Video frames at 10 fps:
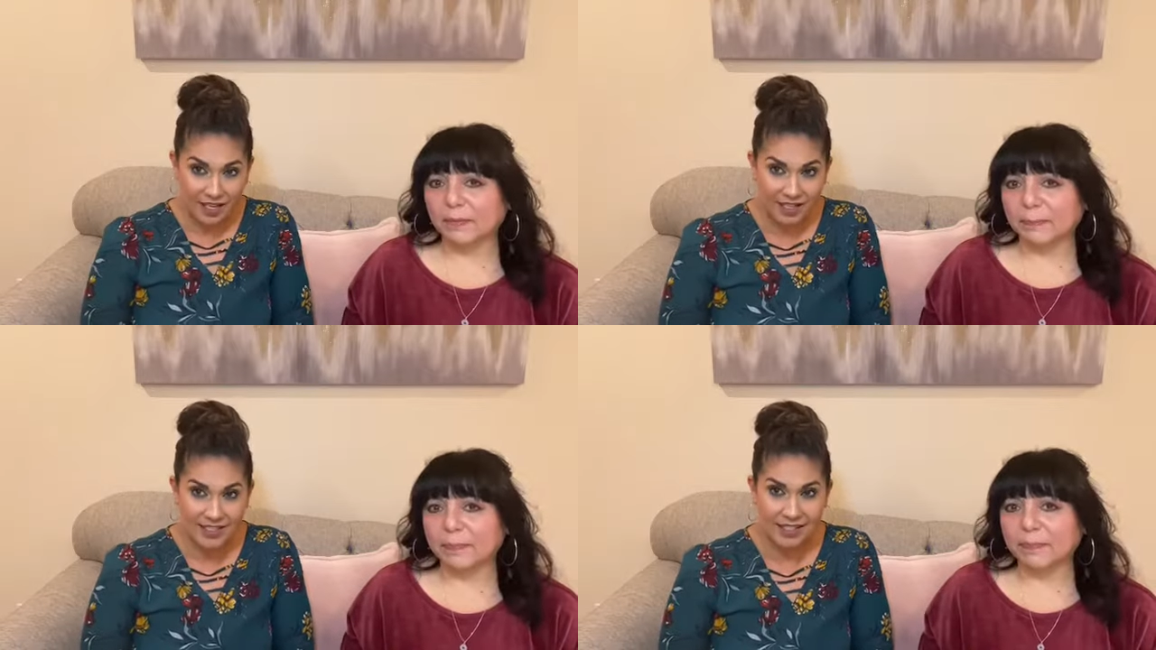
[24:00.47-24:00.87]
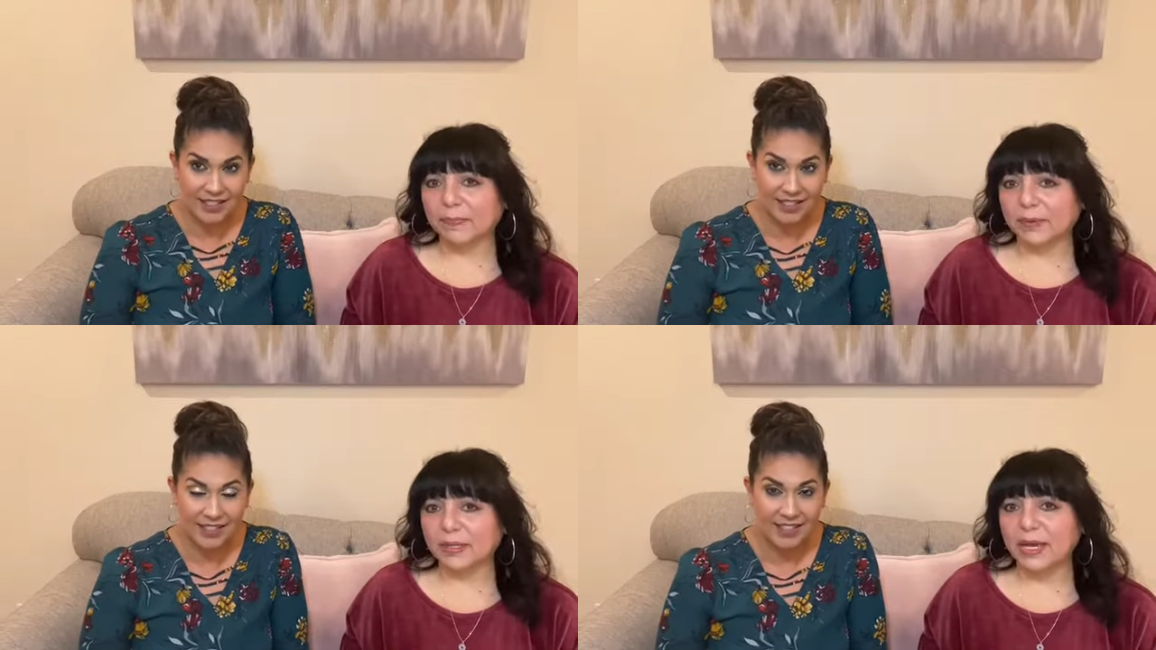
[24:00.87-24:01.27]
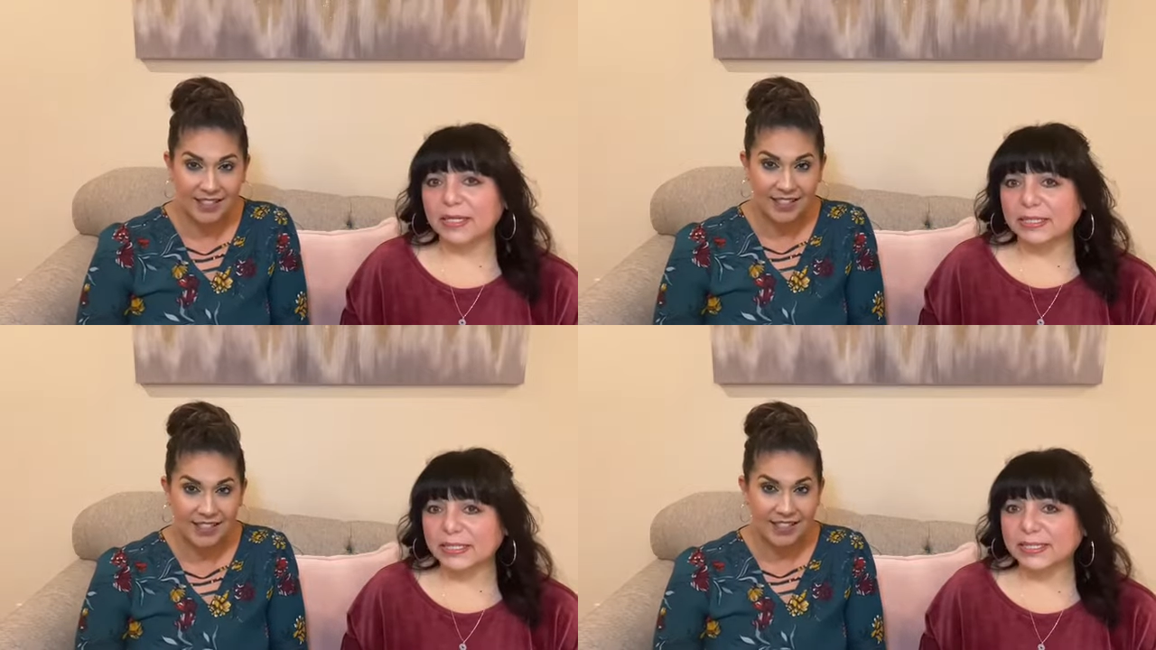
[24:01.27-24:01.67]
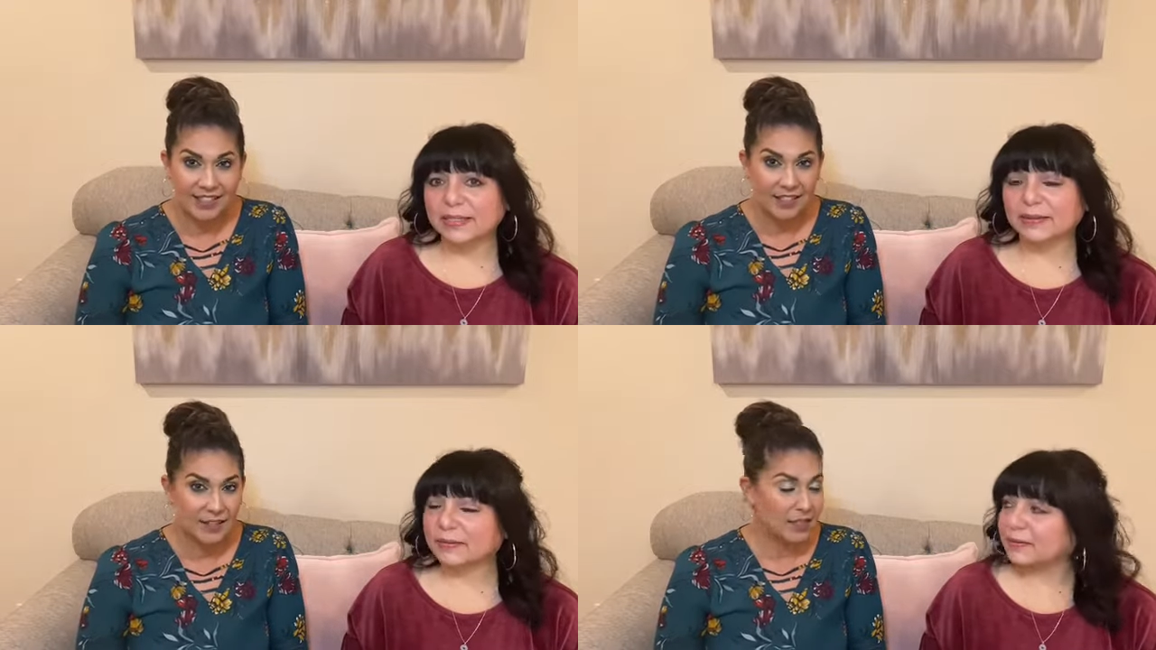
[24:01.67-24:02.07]
Speaker 1: is. Yes
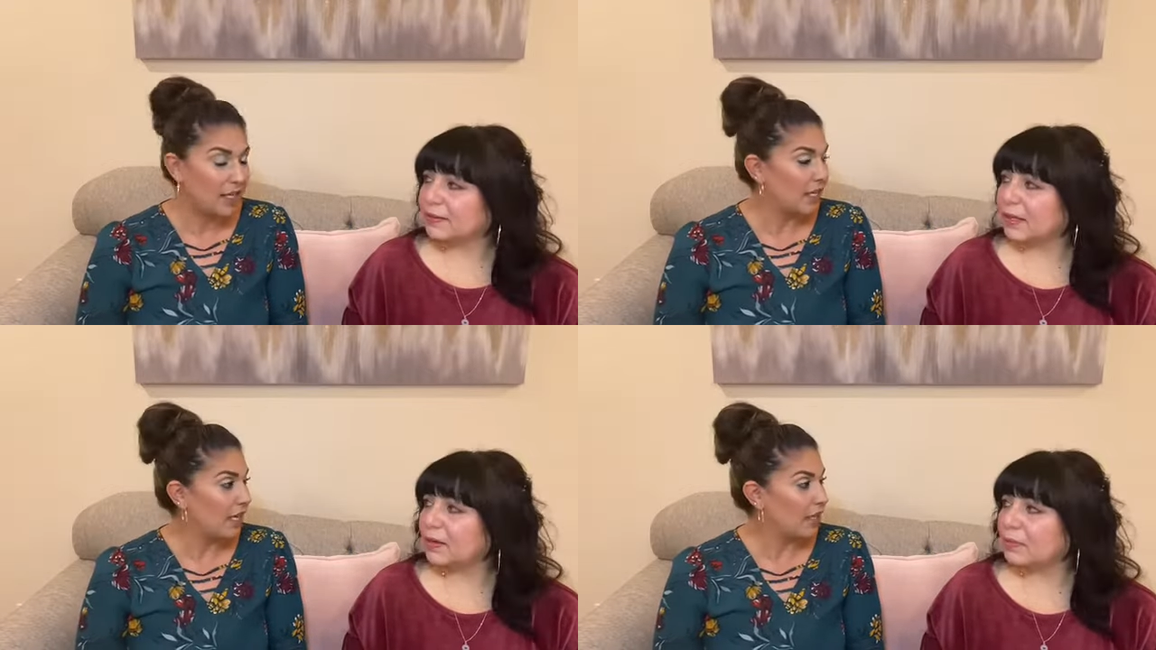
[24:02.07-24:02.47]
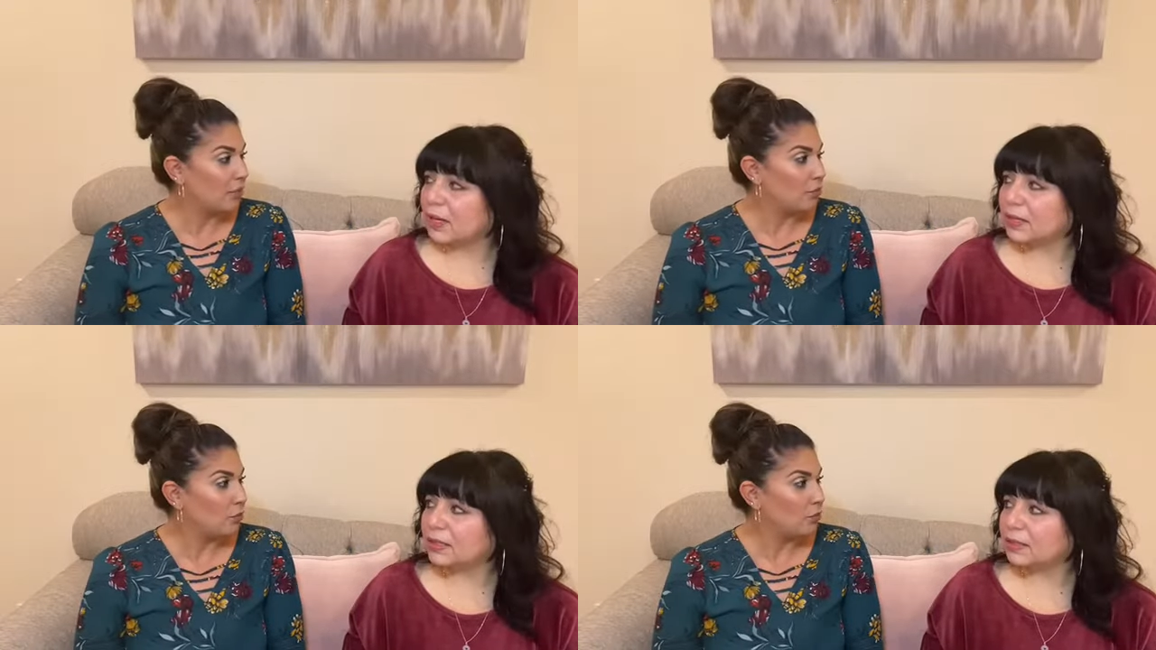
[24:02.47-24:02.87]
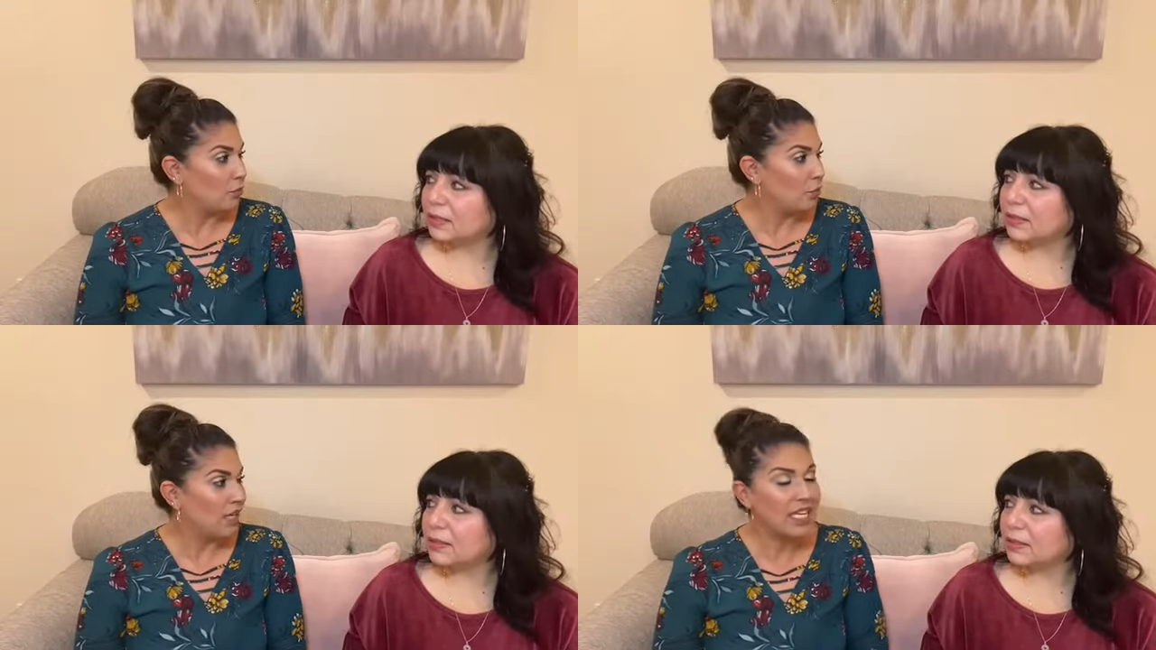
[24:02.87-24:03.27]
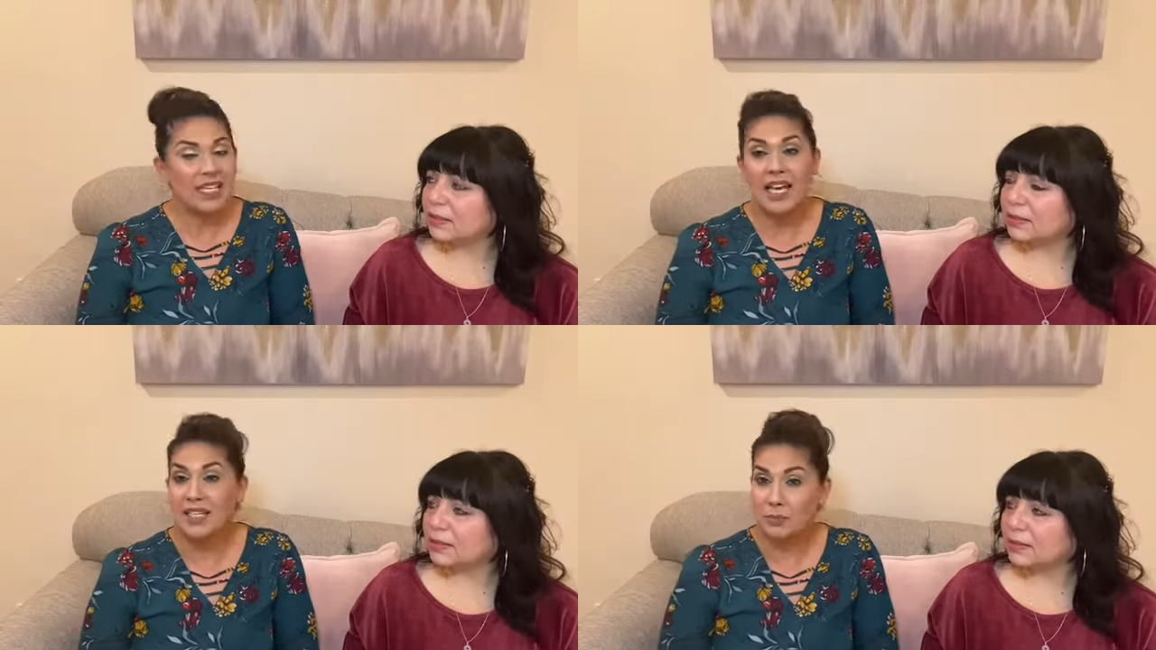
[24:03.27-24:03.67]
mm-hmm. and what
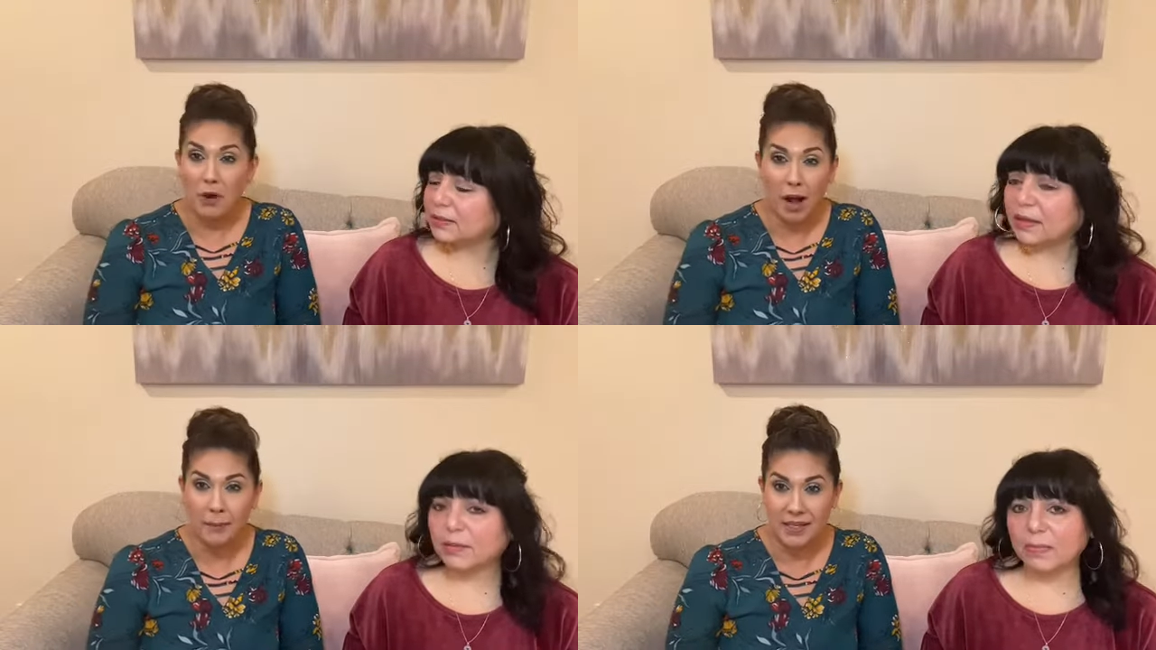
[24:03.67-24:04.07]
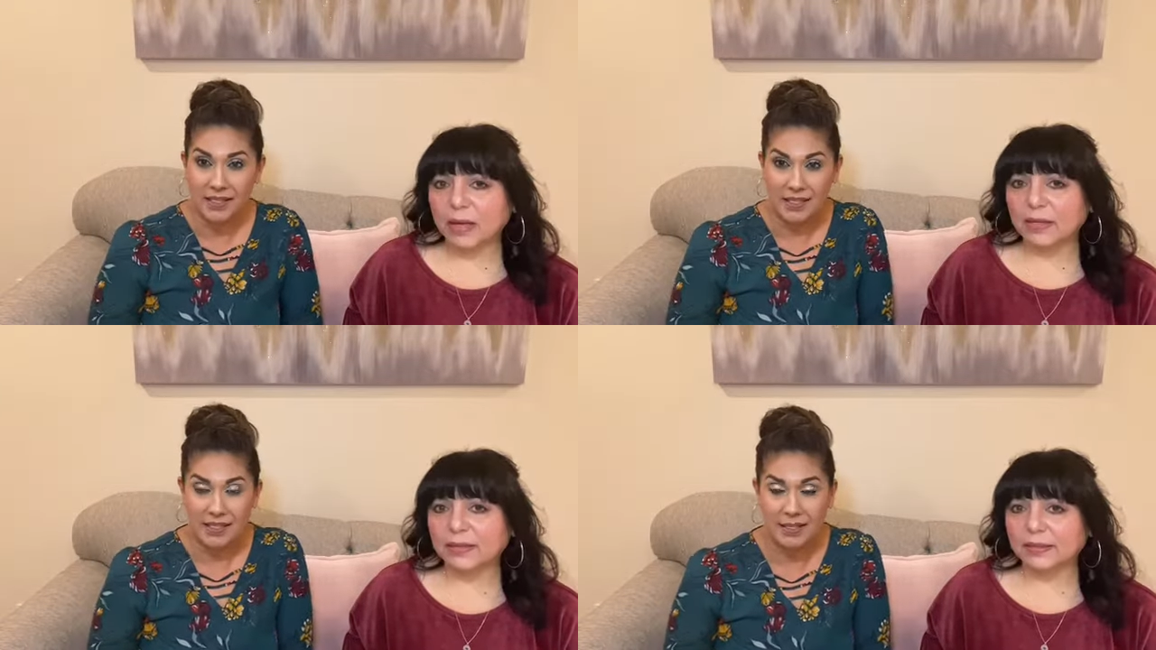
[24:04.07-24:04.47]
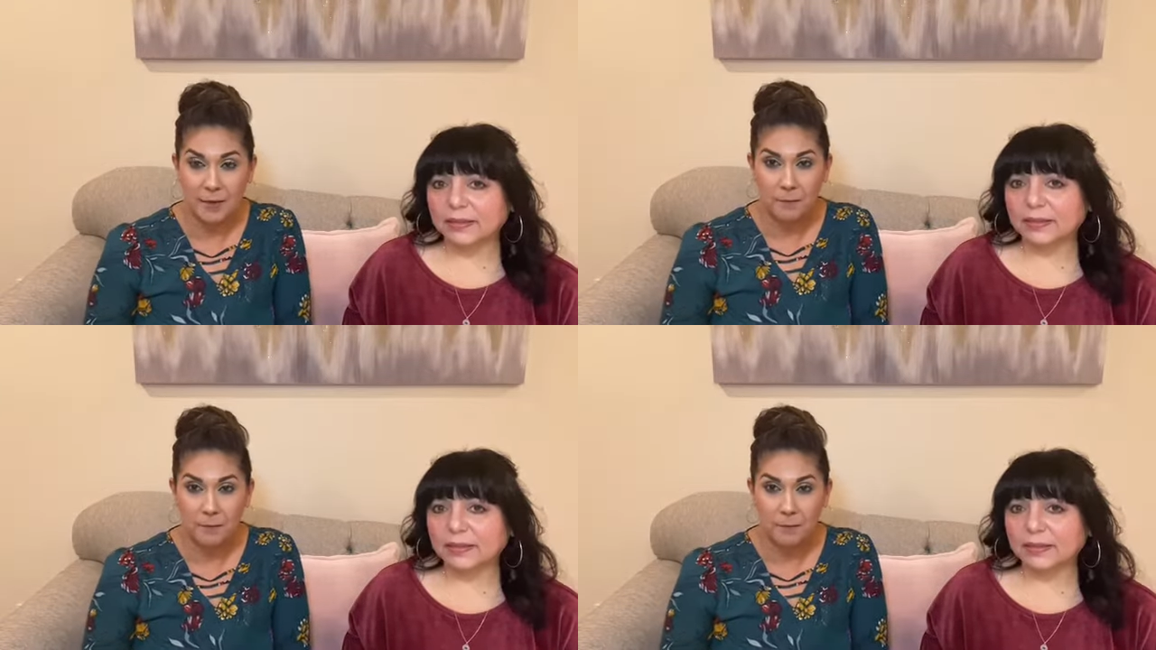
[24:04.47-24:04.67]
he has promised. Mm-hmm.